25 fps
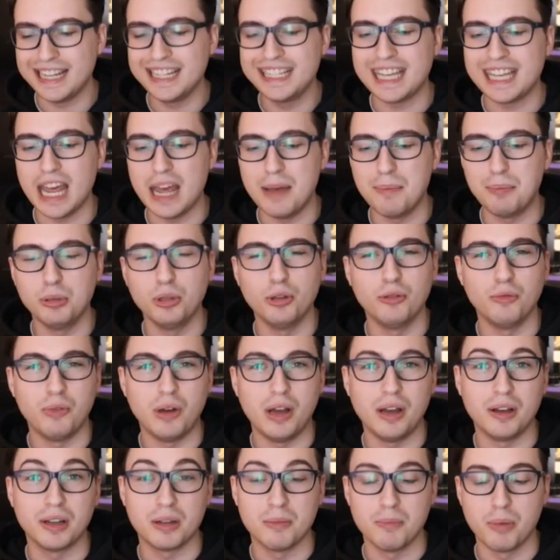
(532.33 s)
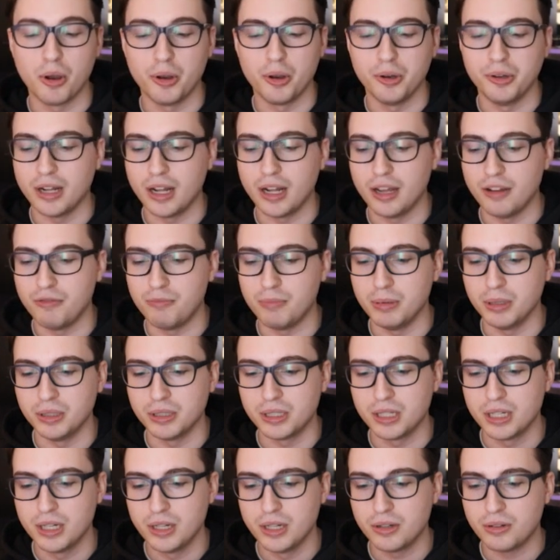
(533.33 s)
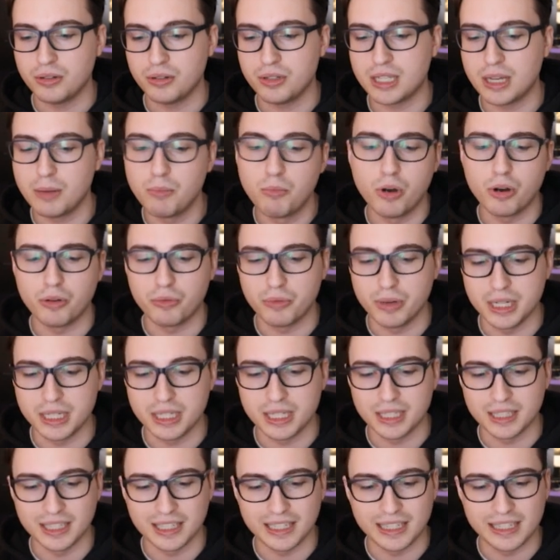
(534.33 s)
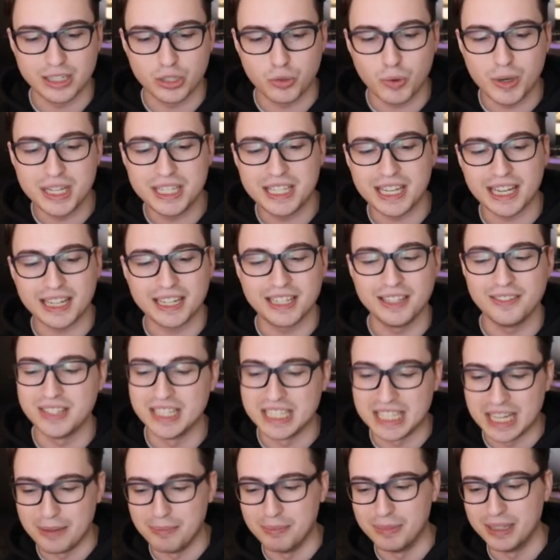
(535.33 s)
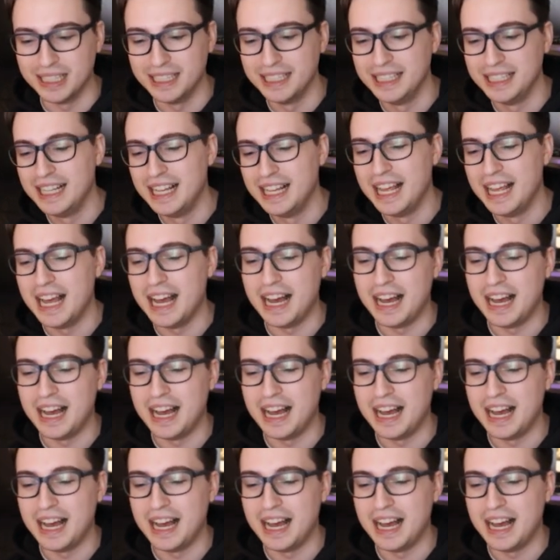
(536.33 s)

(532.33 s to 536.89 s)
an example of a component I've built somewhat recently, 22nd of December.